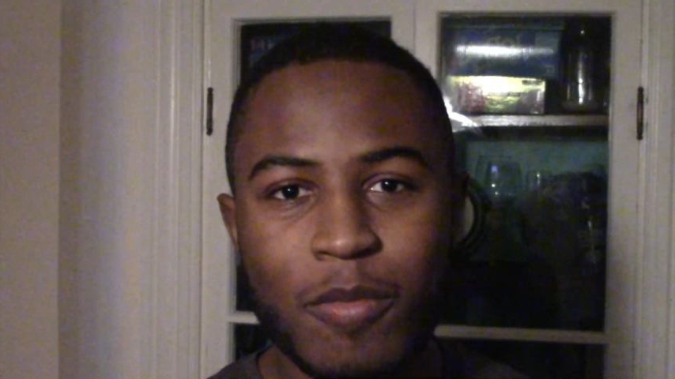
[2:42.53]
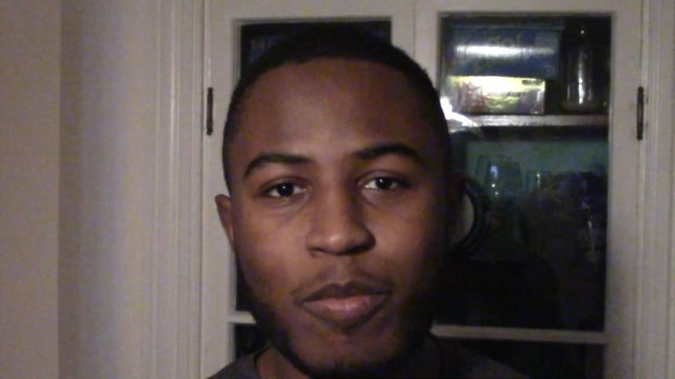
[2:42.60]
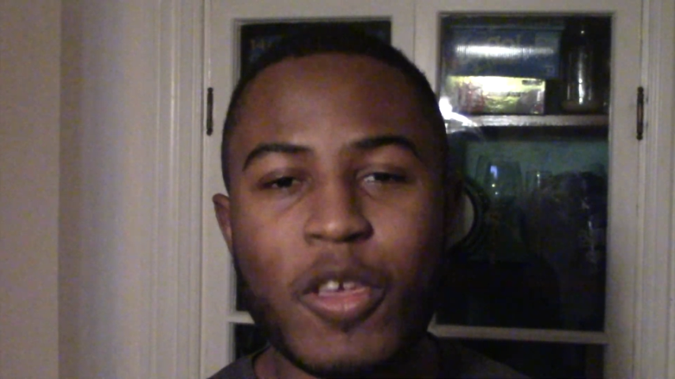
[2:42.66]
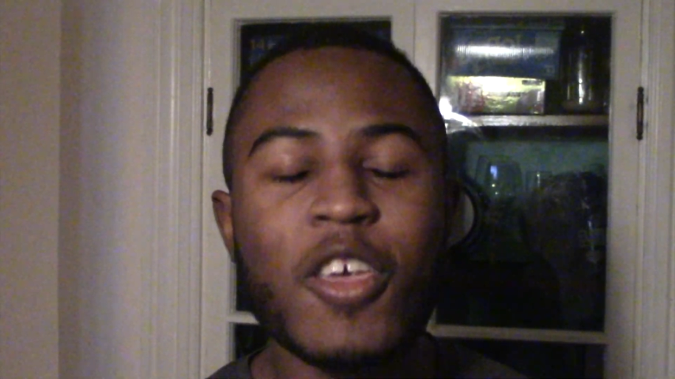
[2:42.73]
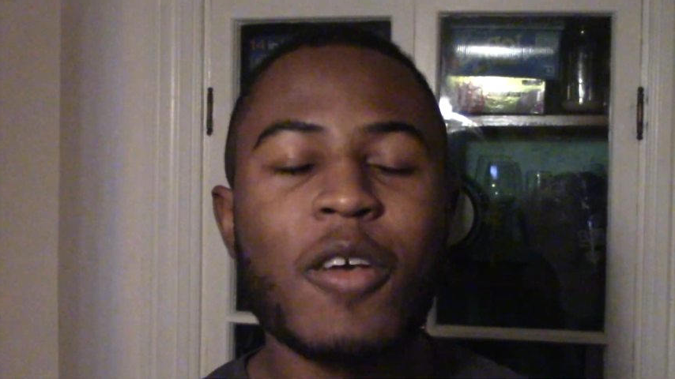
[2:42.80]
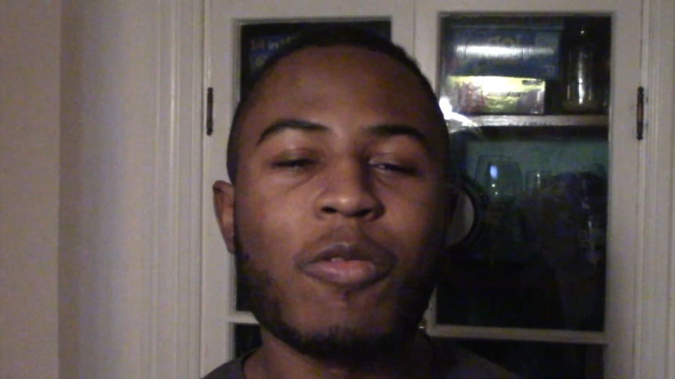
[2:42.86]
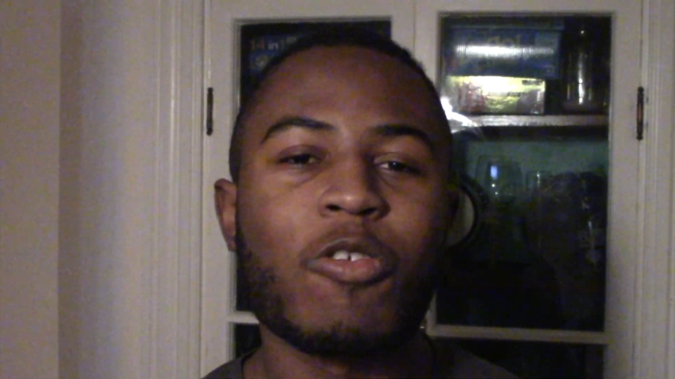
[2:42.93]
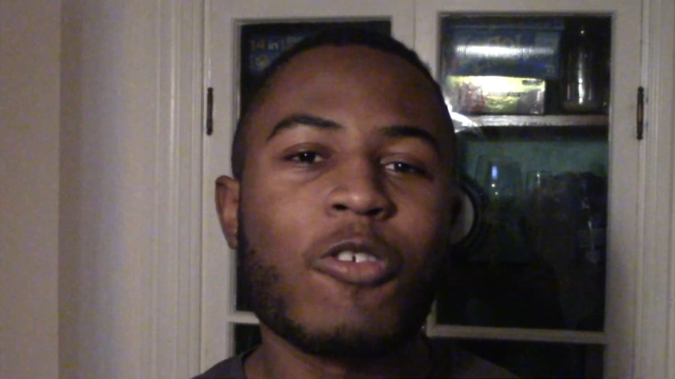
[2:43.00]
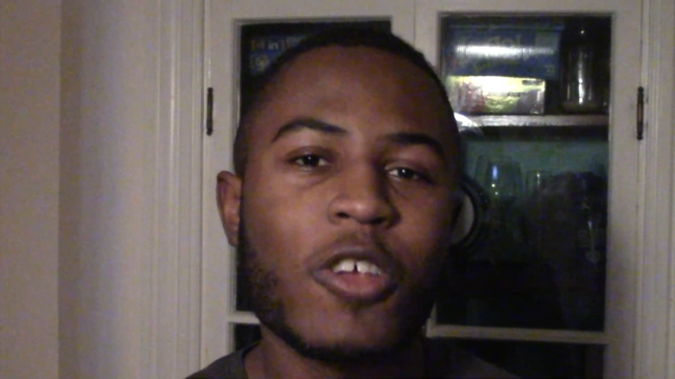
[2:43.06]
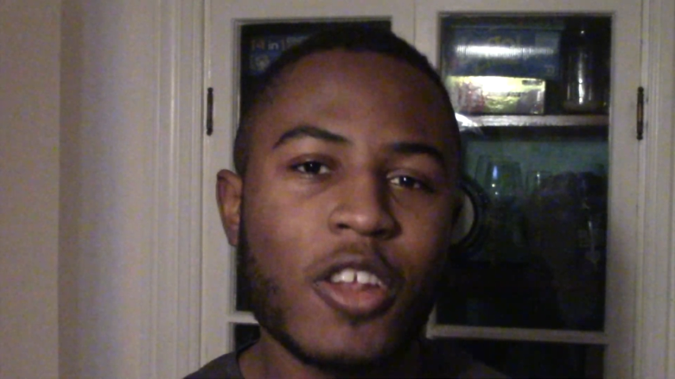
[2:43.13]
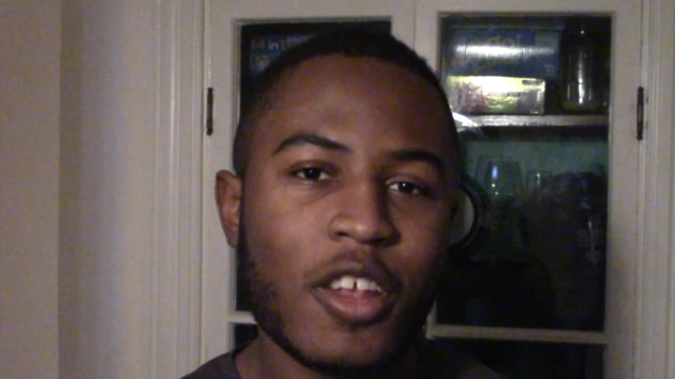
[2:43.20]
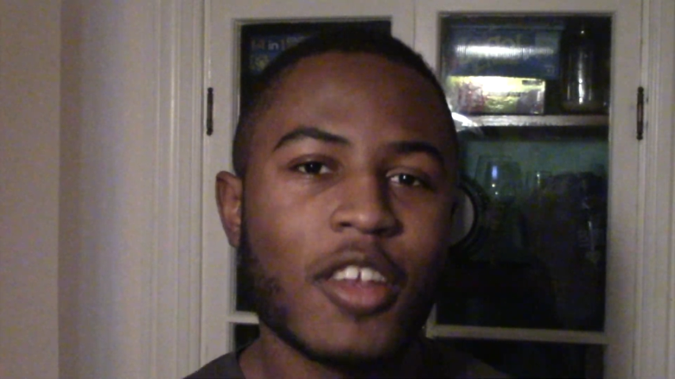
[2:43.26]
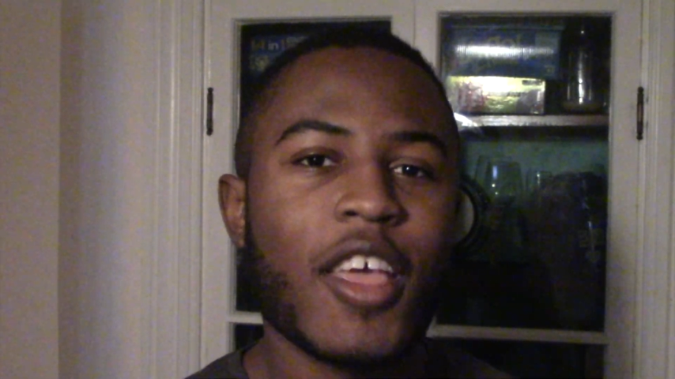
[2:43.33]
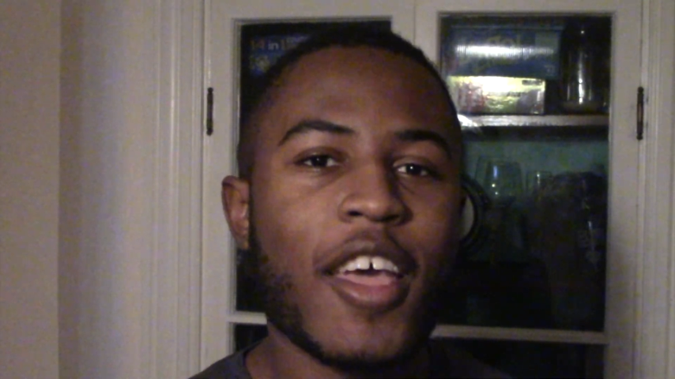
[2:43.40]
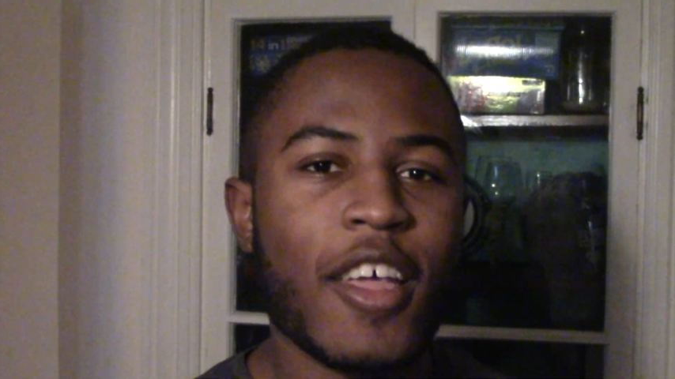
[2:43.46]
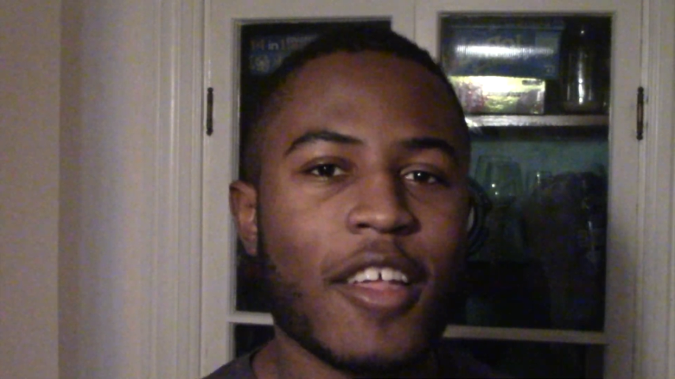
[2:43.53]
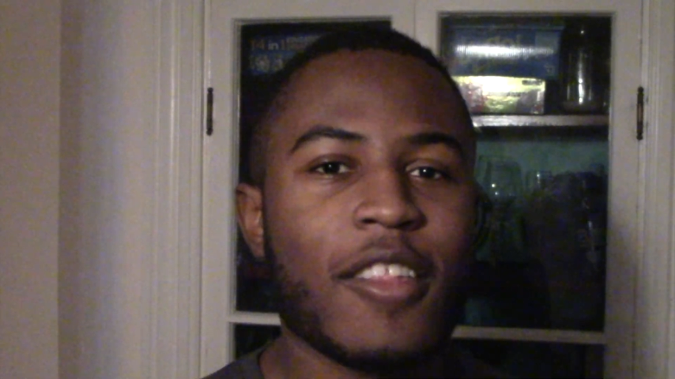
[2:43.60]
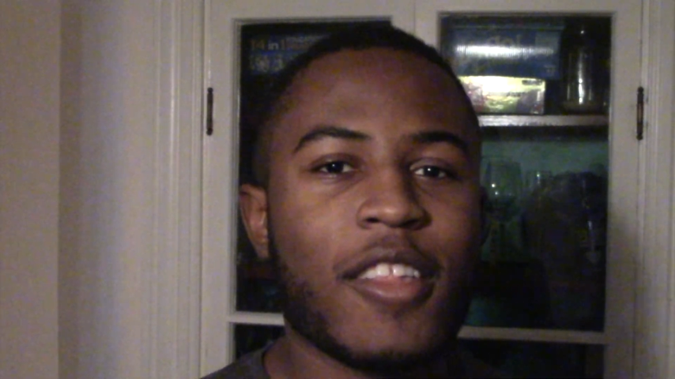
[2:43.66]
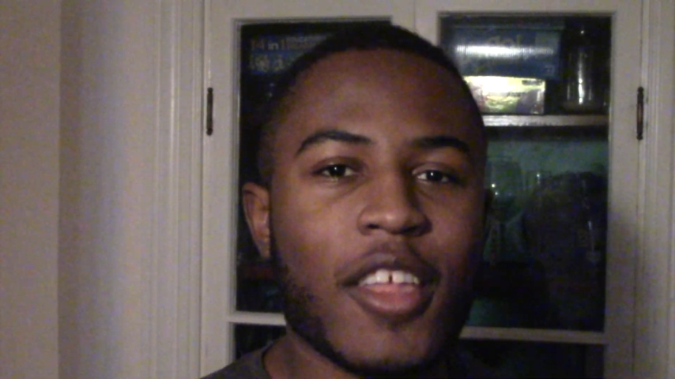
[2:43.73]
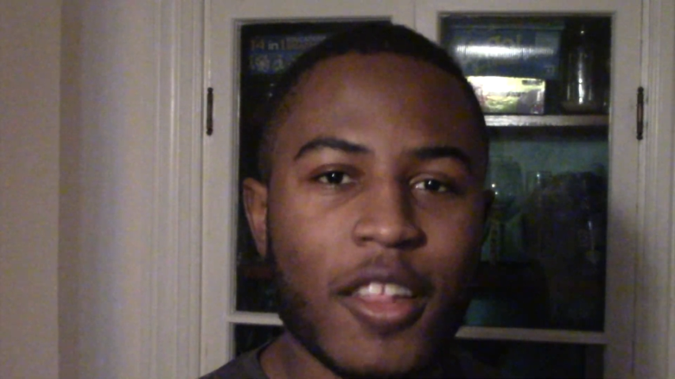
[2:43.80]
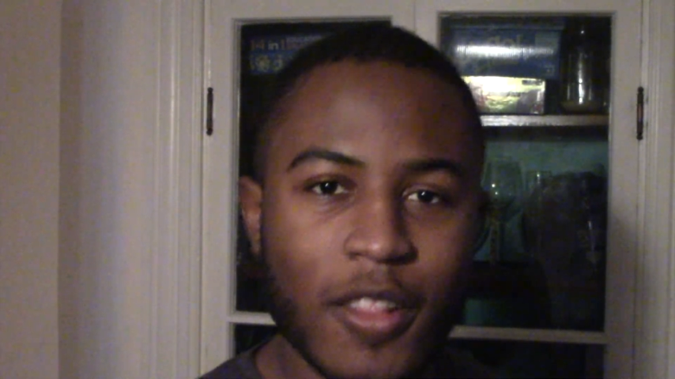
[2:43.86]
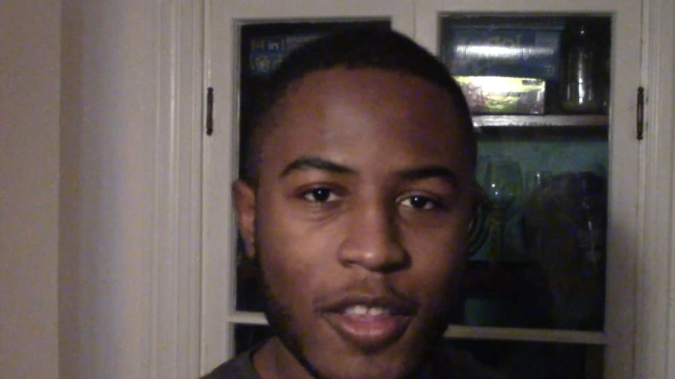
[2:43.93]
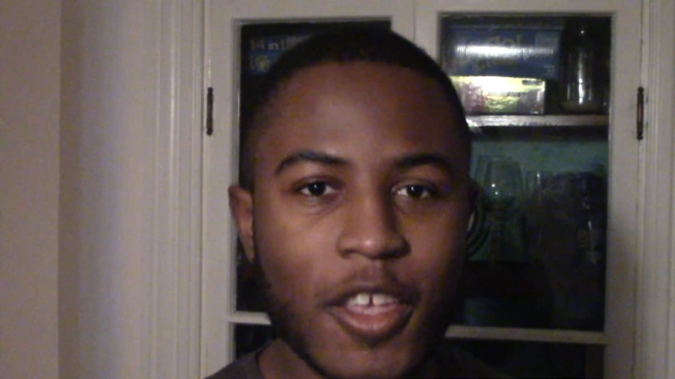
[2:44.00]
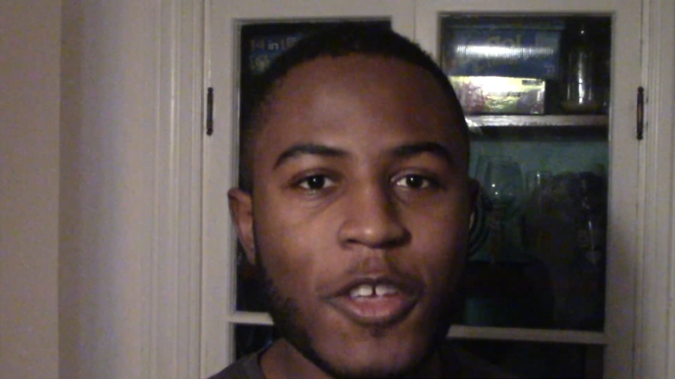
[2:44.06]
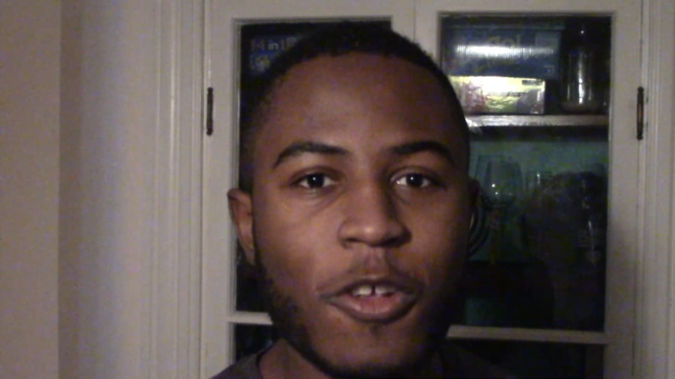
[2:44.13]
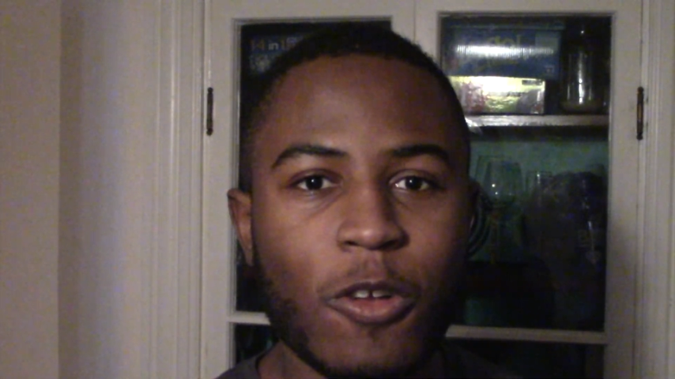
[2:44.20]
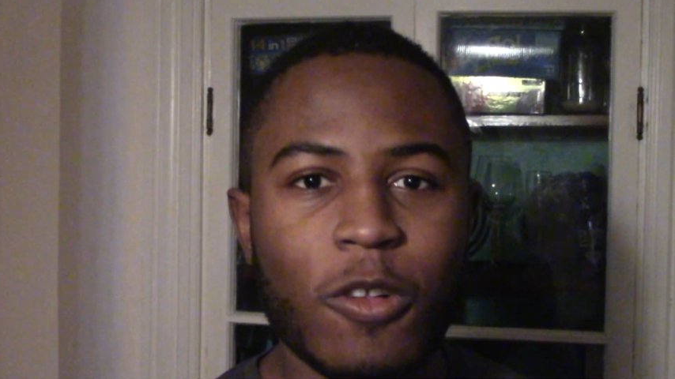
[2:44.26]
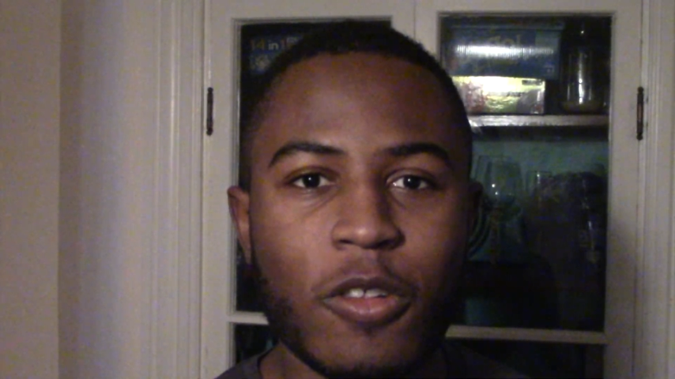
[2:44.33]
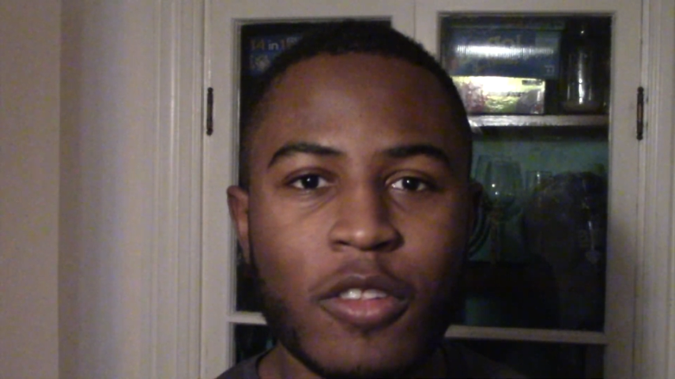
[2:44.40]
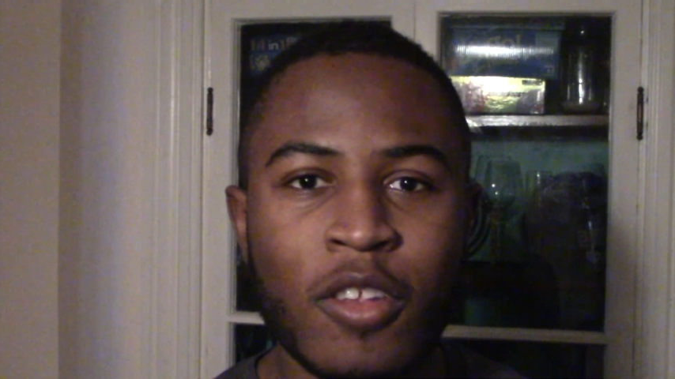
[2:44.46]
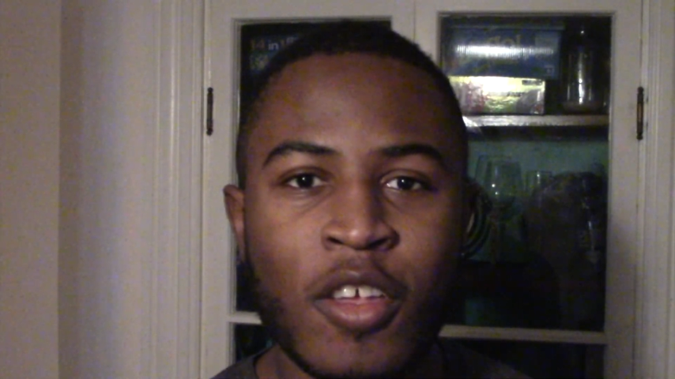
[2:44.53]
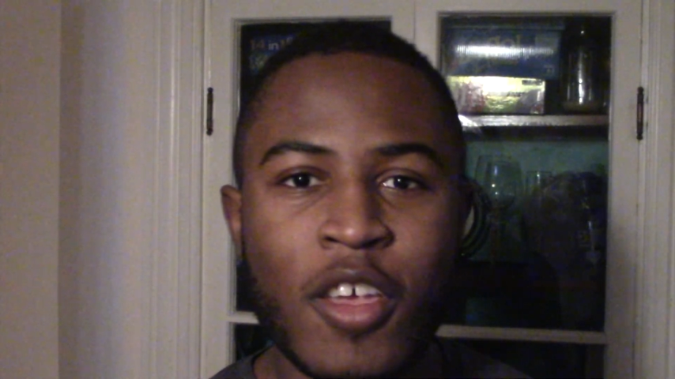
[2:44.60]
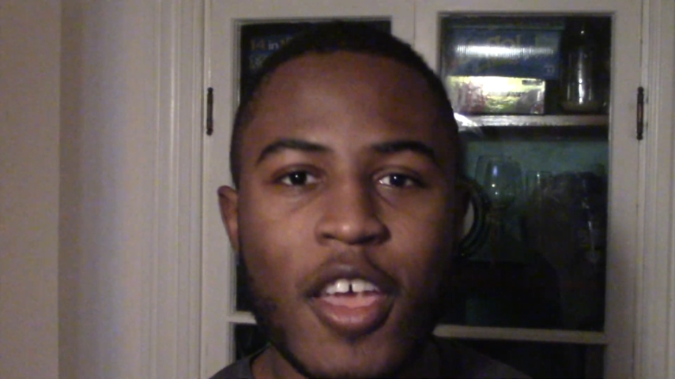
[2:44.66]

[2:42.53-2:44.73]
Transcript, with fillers: become treated as illegals,